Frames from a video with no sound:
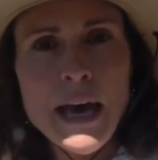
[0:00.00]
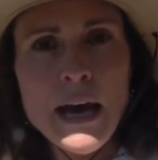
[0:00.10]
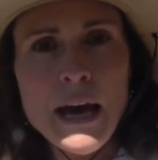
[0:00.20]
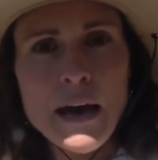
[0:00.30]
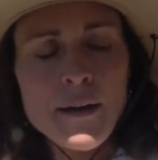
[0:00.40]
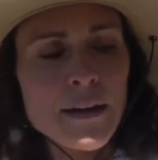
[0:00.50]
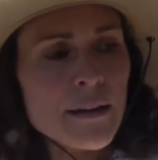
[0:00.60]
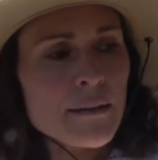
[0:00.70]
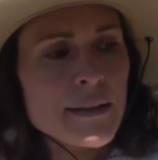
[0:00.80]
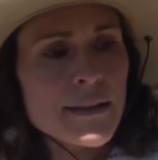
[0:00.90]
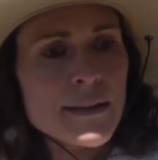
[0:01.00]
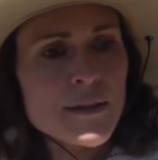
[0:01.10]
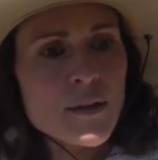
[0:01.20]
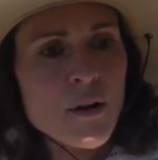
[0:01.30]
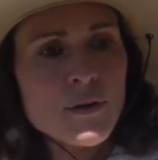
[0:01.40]
Uh, it, this
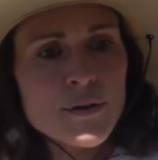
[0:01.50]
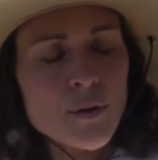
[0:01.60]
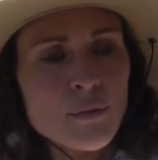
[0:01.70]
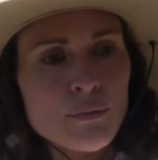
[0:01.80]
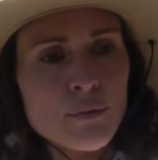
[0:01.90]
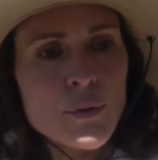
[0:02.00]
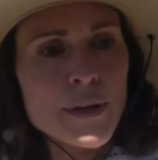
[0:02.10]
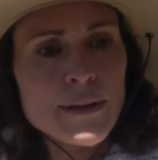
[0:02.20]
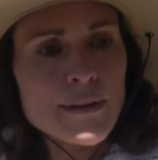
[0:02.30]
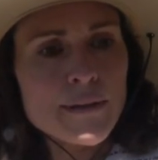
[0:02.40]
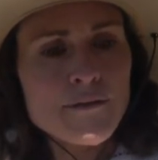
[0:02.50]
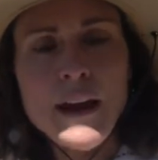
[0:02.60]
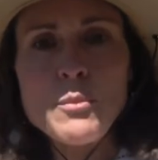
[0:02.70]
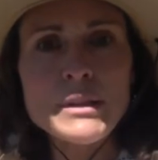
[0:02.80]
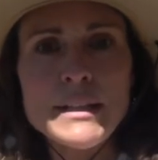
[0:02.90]
has also ruined
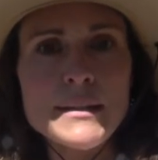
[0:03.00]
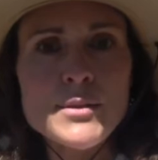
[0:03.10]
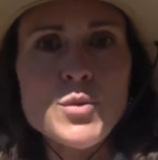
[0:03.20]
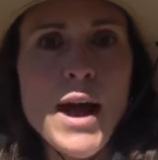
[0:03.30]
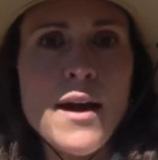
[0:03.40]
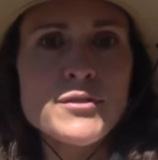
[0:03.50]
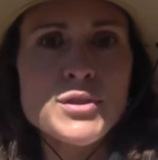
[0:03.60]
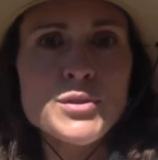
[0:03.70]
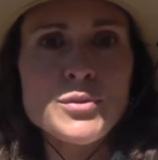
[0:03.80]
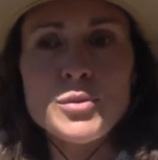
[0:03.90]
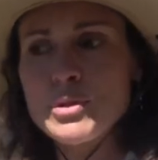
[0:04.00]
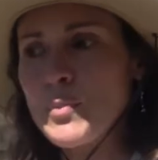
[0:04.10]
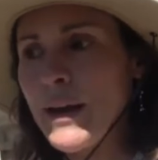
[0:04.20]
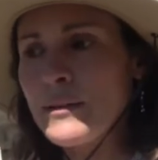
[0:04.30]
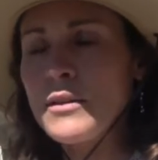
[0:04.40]
families who have to, who
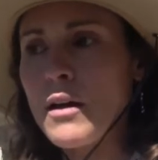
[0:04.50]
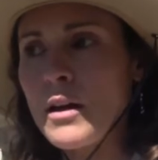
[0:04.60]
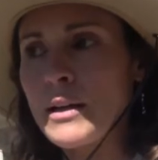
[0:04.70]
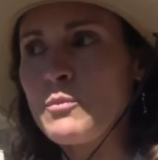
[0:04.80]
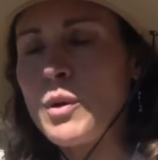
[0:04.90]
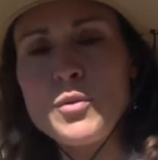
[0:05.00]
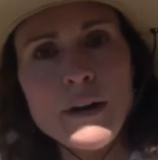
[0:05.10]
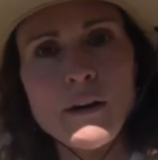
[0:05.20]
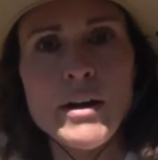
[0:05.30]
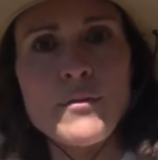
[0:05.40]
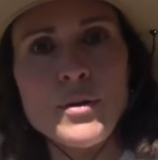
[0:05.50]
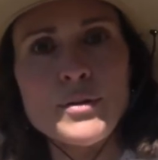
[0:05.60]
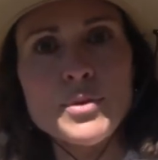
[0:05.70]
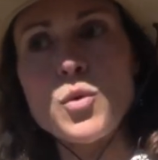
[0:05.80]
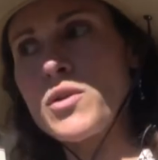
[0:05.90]
depend on both
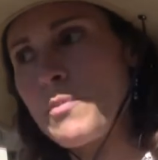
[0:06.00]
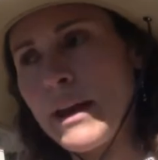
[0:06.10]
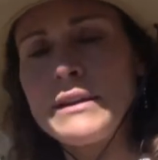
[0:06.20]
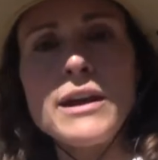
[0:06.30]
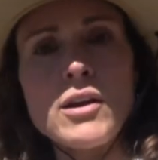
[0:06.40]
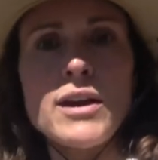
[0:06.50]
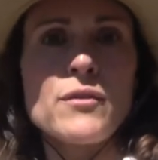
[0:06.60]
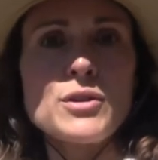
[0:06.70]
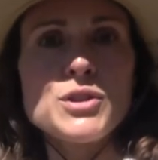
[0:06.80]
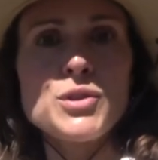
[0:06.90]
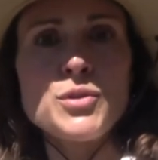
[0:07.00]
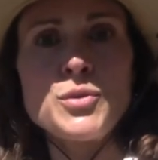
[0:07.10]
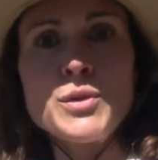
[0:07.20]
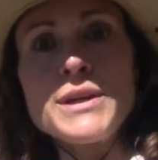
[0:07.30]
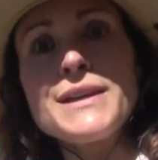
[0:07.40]
caregivers or the main caregiver
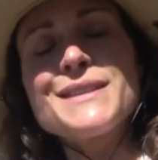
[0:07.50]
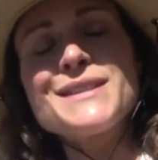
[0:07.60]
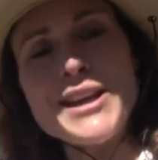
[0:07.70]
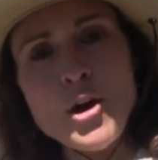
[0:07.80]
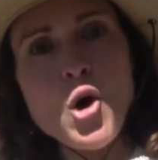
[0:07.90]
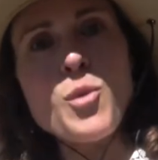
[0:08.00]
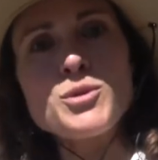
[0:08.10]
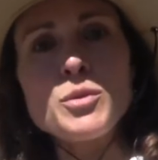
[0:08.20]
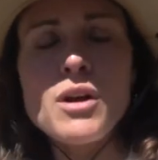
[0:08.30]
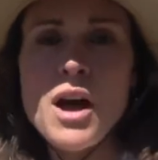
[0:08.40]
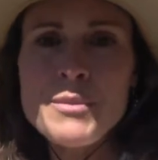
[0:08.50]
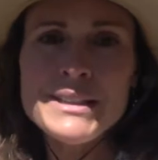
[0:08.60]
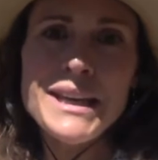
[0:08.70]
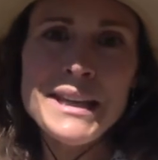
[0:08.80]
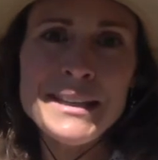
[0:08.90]
to stay home to
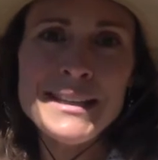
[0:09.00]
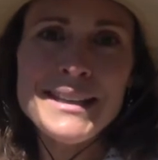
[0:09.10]
accommodate